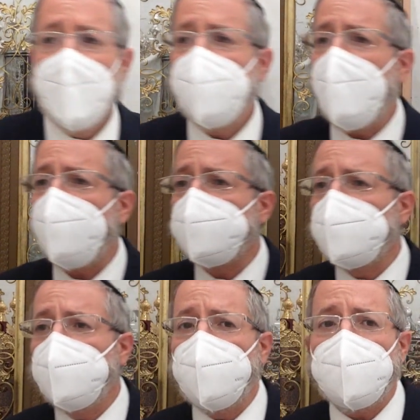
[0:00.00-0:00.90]
they have to
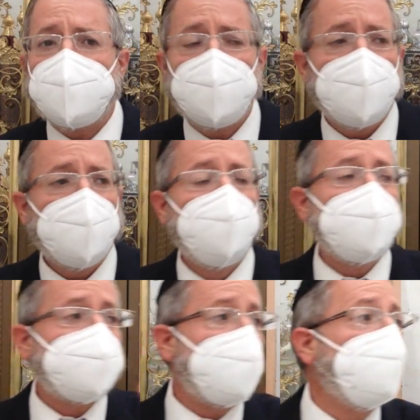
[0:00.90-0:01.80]
do it
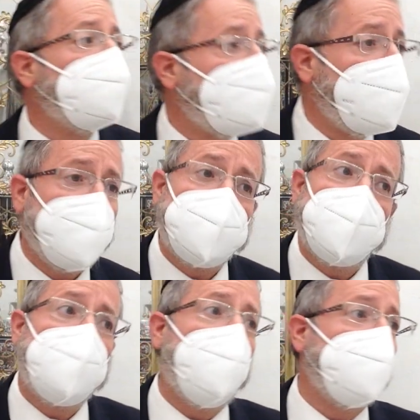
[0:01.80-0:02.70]
b'simcha. That's what
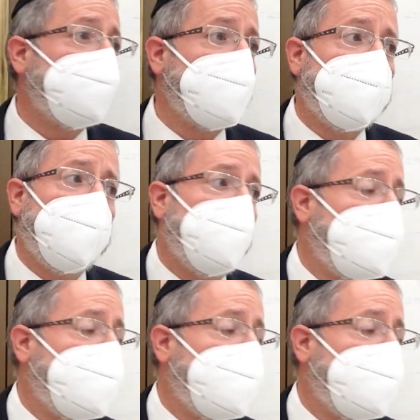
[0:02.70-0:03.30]
the Gemara says. I didn't